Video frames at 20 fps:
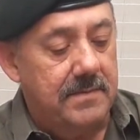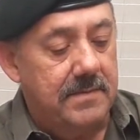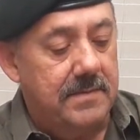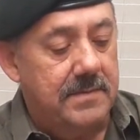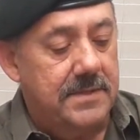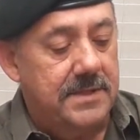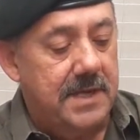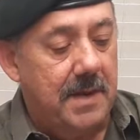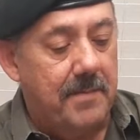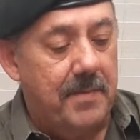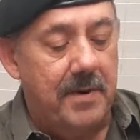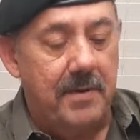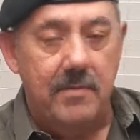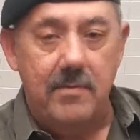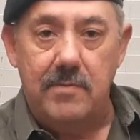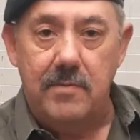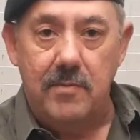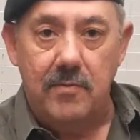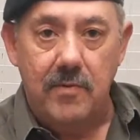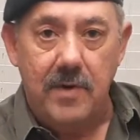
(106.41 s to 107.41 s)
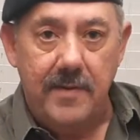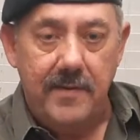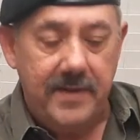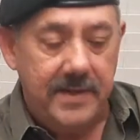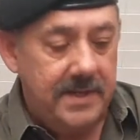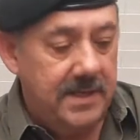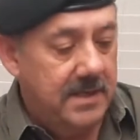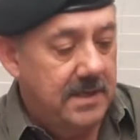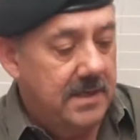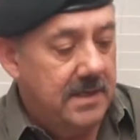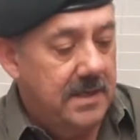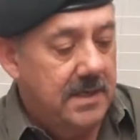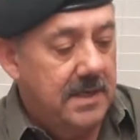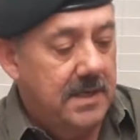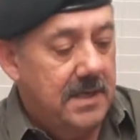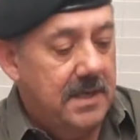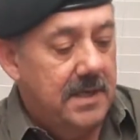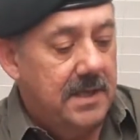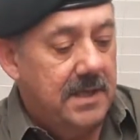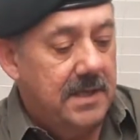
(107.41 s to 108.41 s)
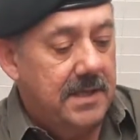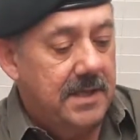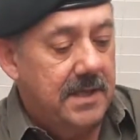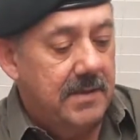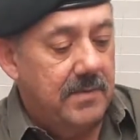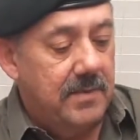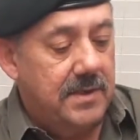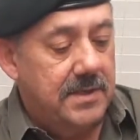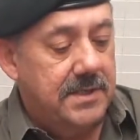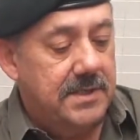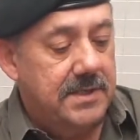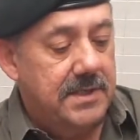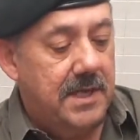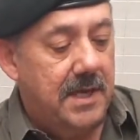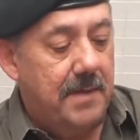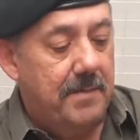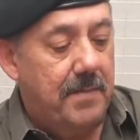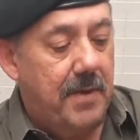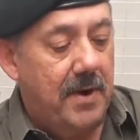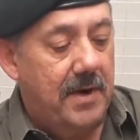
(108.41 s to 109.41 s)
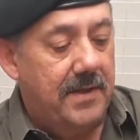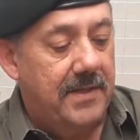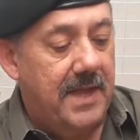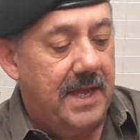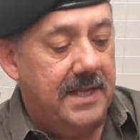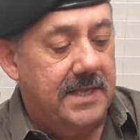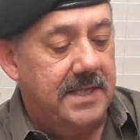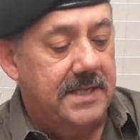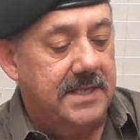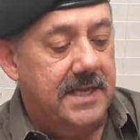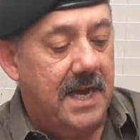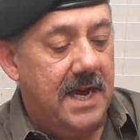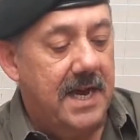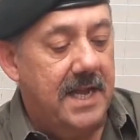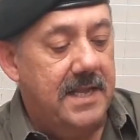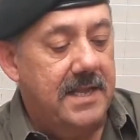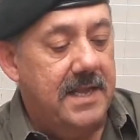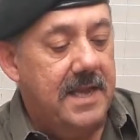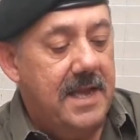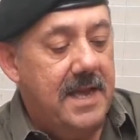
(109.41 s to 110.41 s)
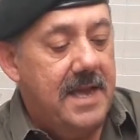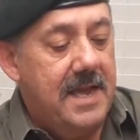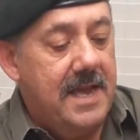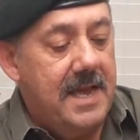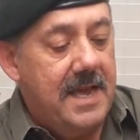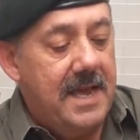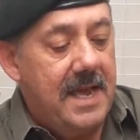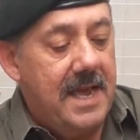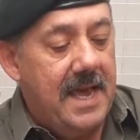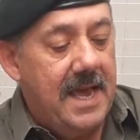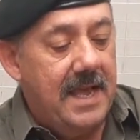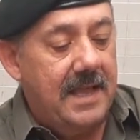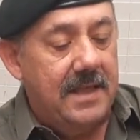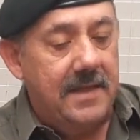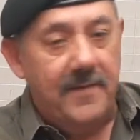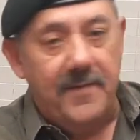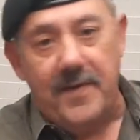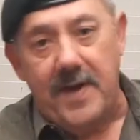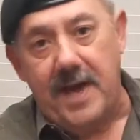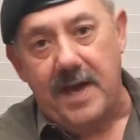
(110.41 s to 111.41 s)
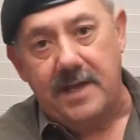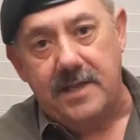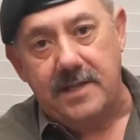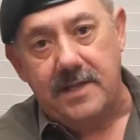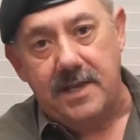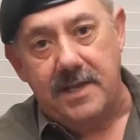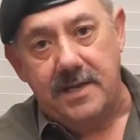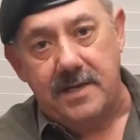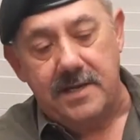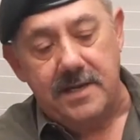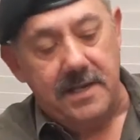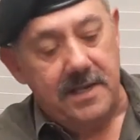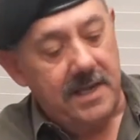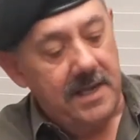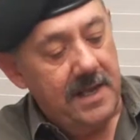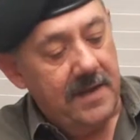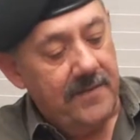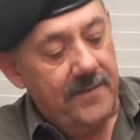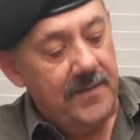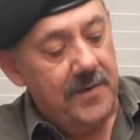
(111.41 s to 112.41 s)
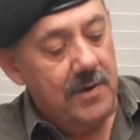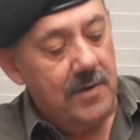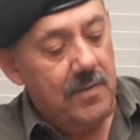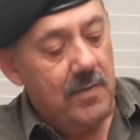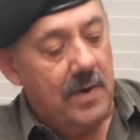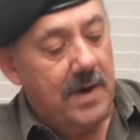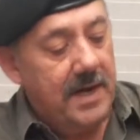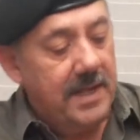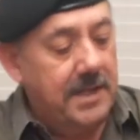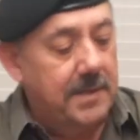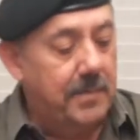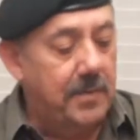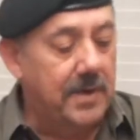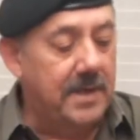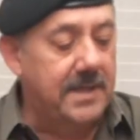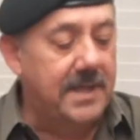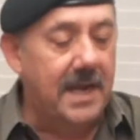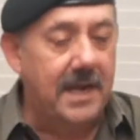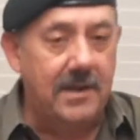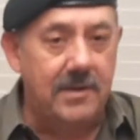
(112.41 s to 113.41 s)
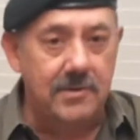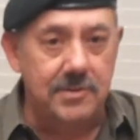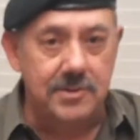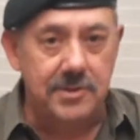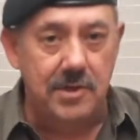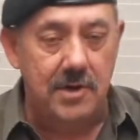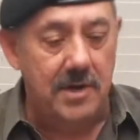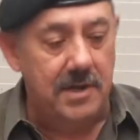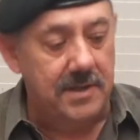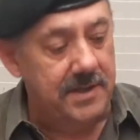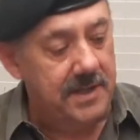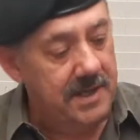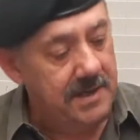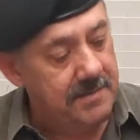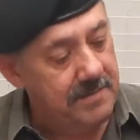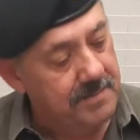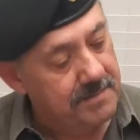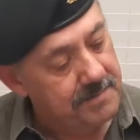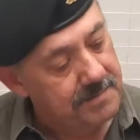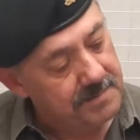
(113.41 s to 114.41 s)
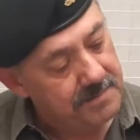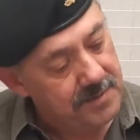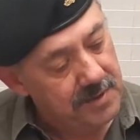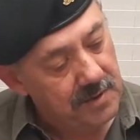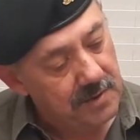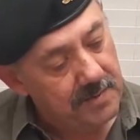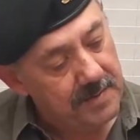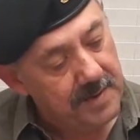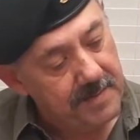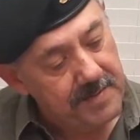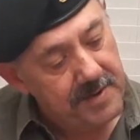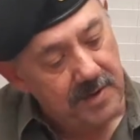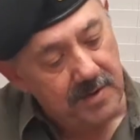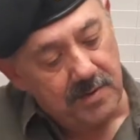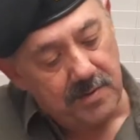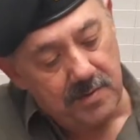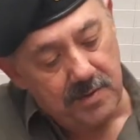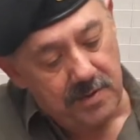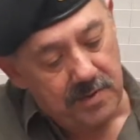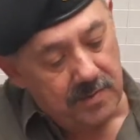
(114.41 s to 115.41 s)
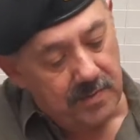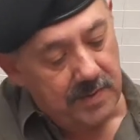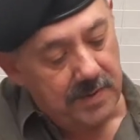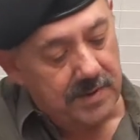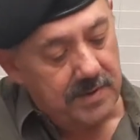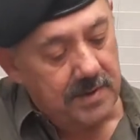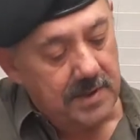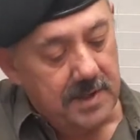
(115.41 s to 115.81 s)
separate rivet that was part of that design, and the fact that if you're wanting to put a decals on, then maybe you would